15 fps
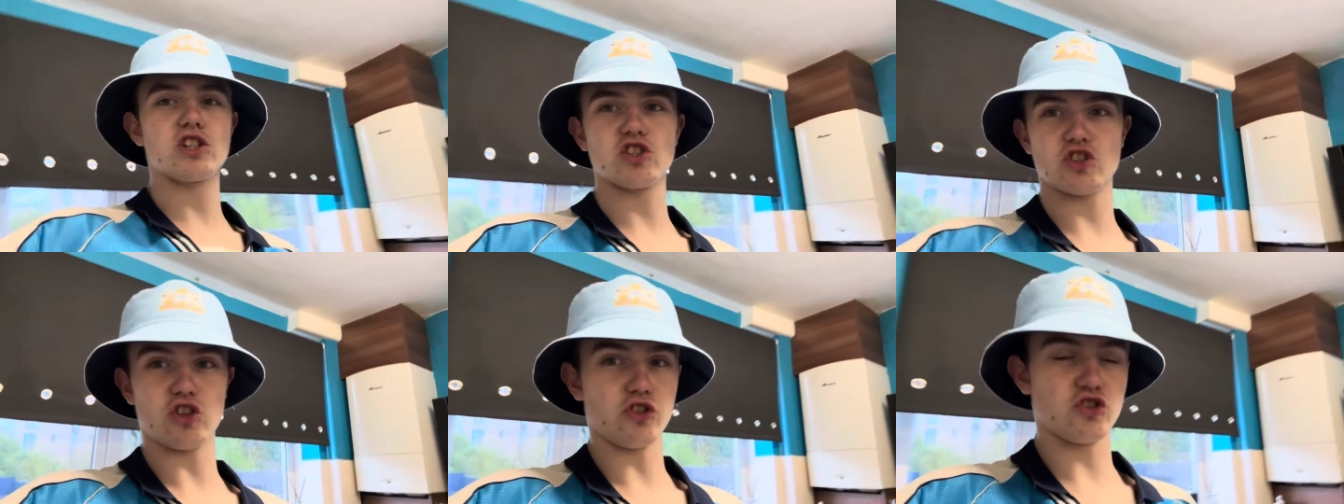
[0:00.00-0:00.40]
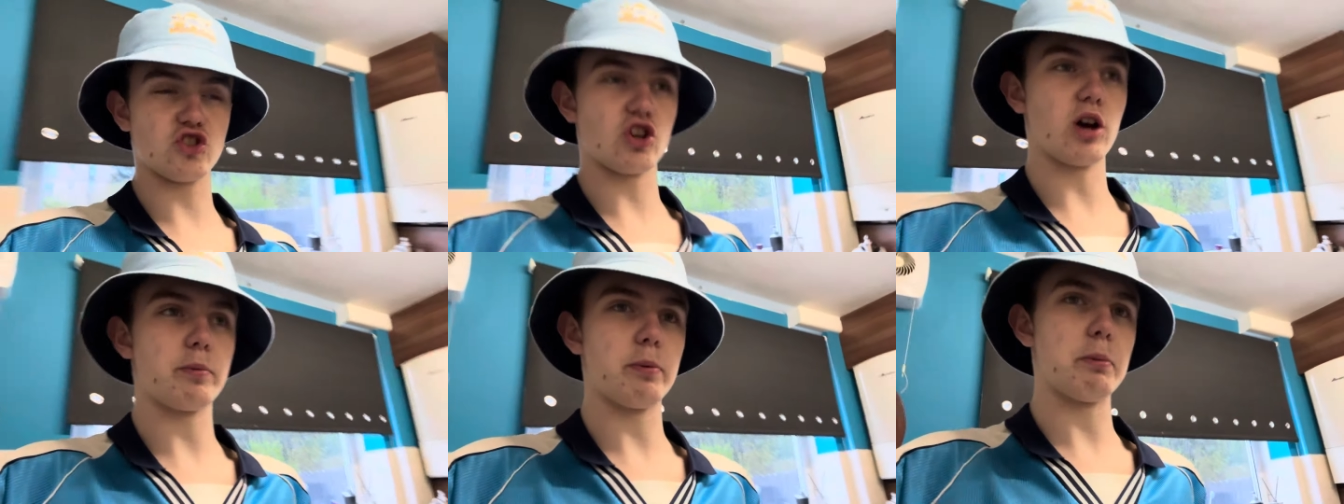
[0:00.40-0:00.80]
just
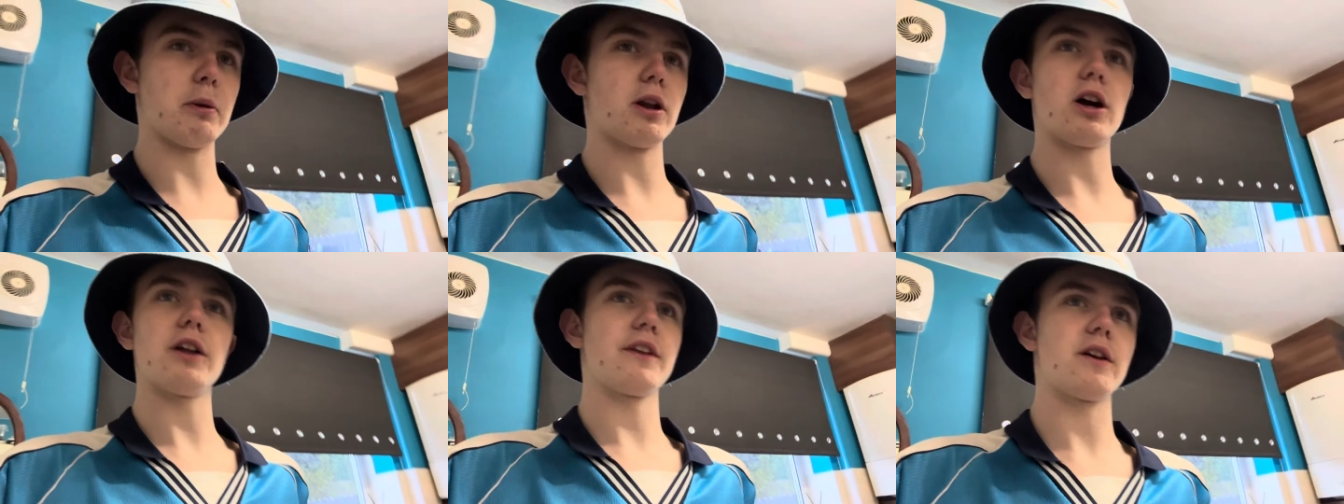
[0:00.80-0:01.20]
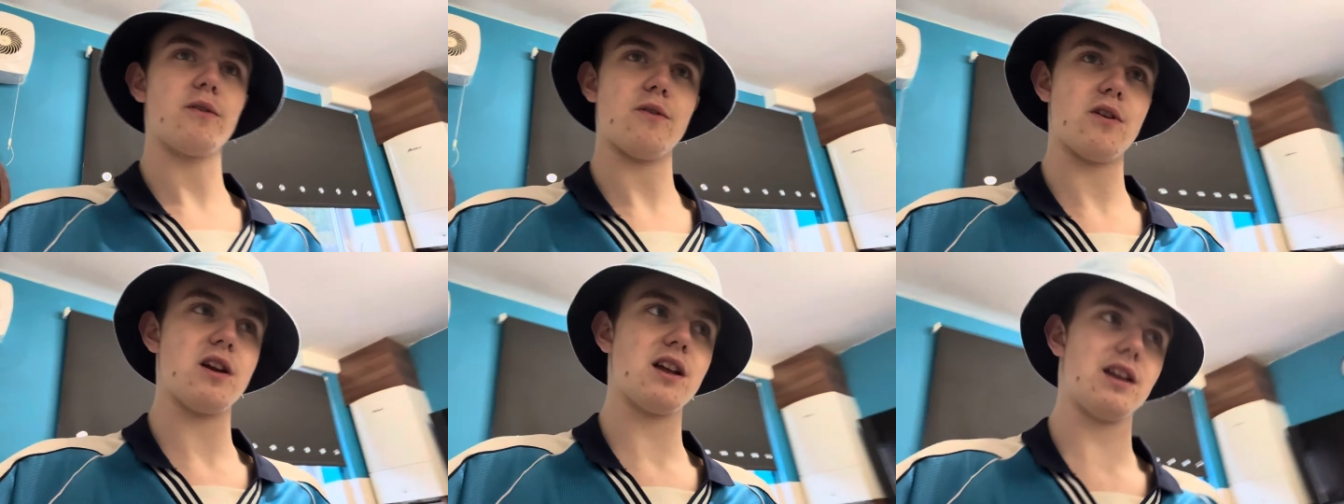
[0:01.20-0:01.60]
unstoppable, aren't they,
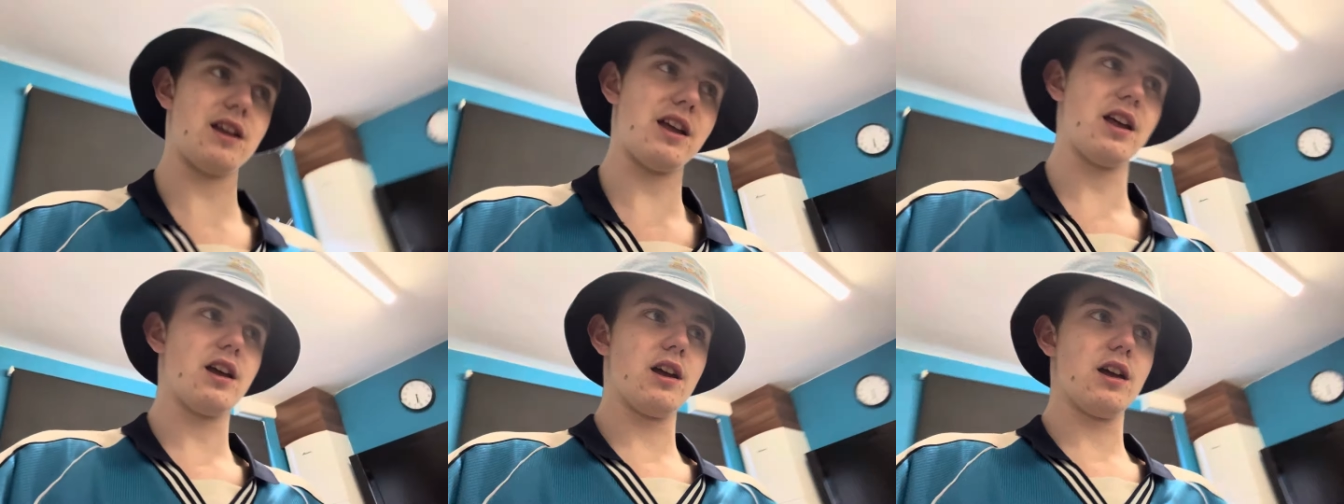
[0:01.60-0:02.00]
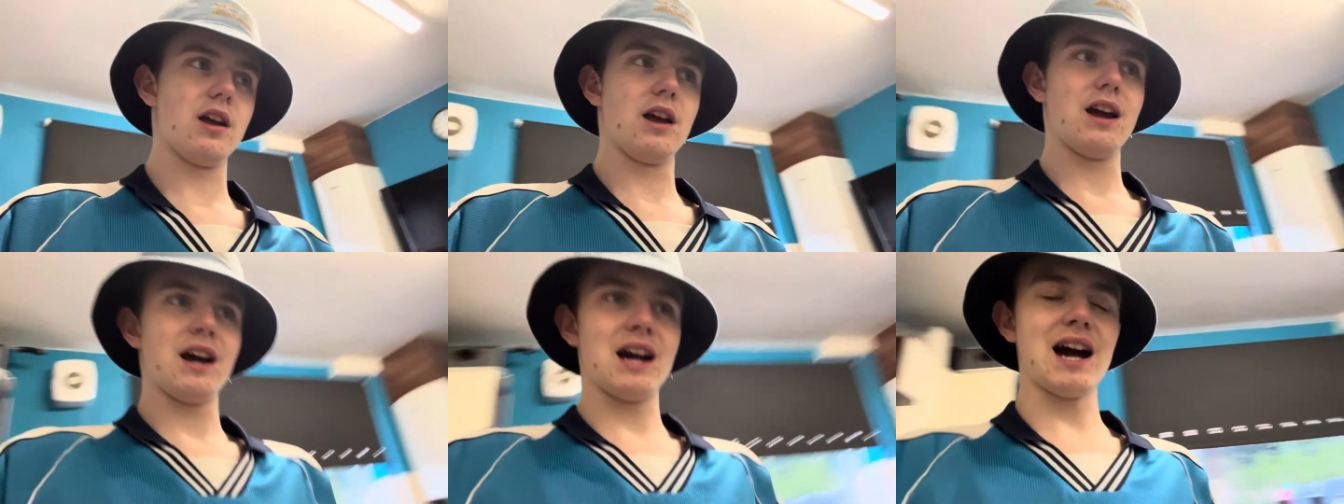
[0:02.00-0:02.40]
really?
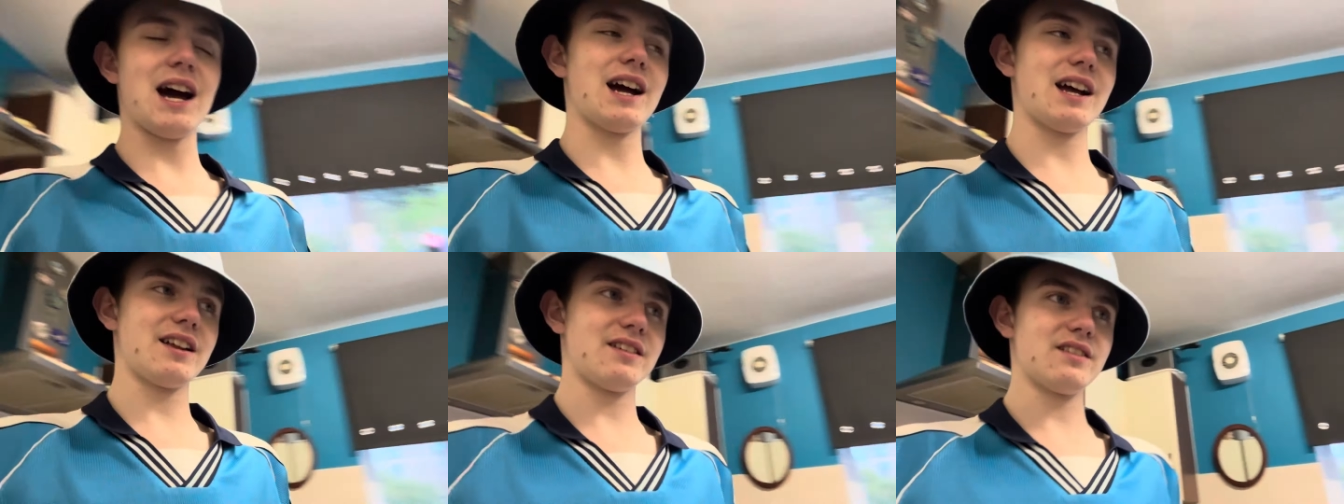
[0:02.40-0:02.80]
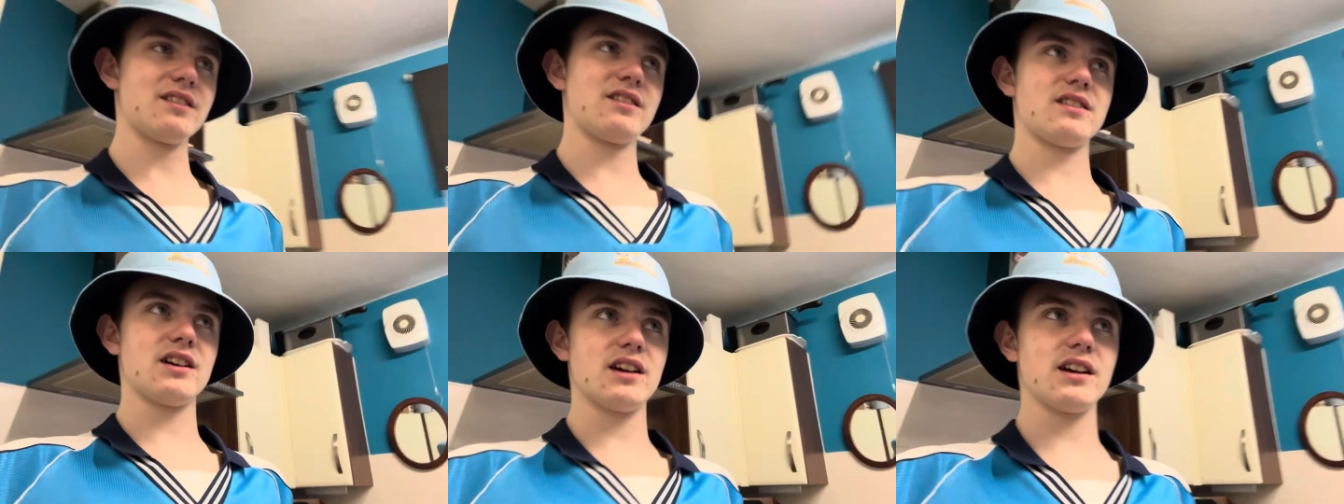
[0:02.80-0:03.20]

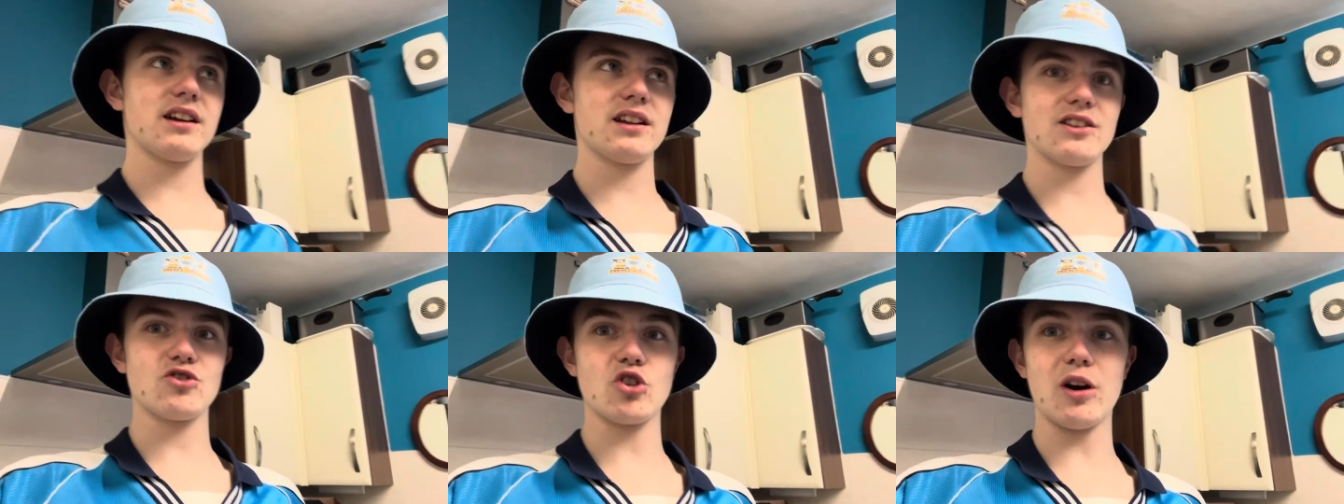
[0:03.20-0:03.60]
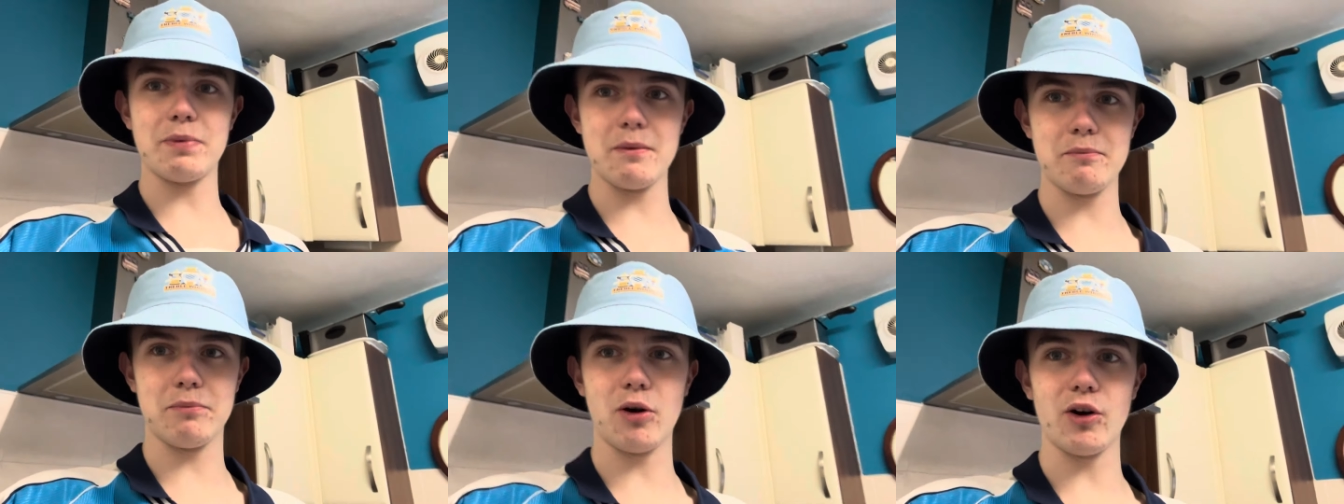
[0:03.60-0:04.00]
And
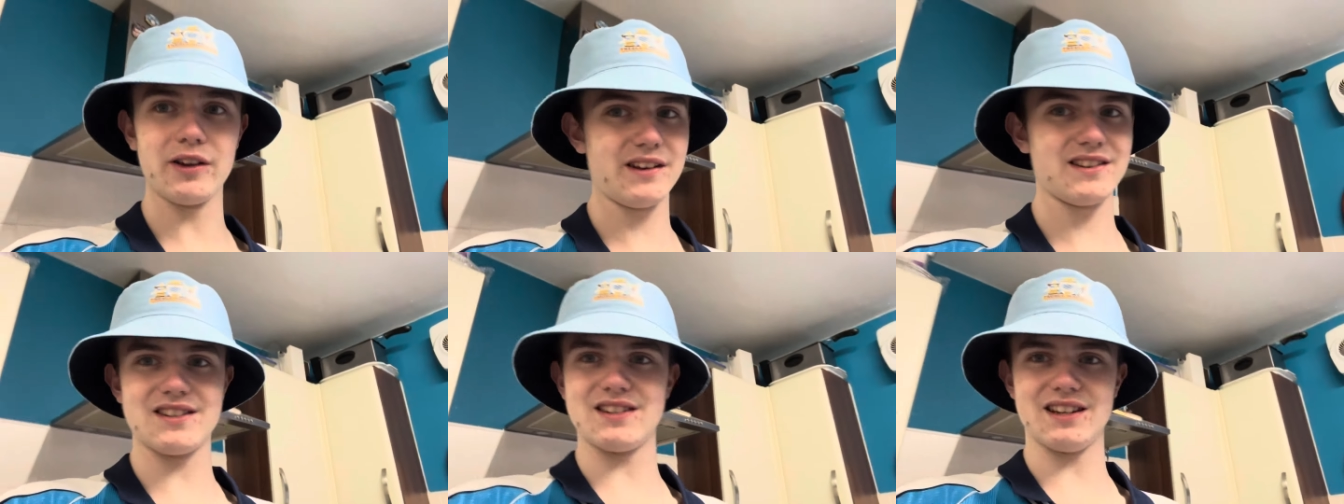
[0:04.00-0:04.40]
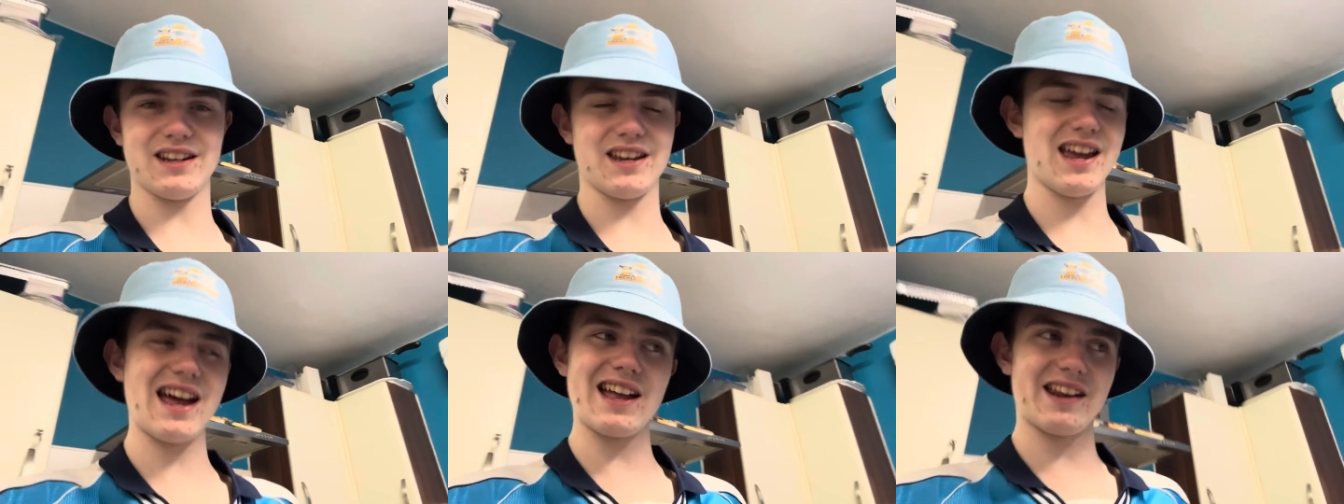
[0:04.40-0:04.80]
dropping points
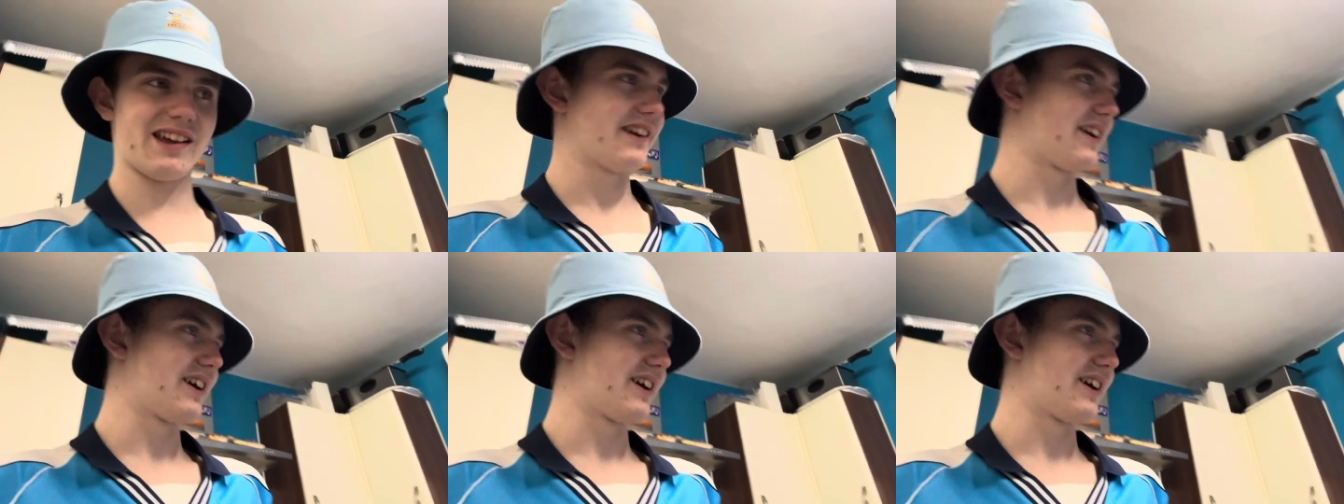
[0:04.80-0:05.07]
again.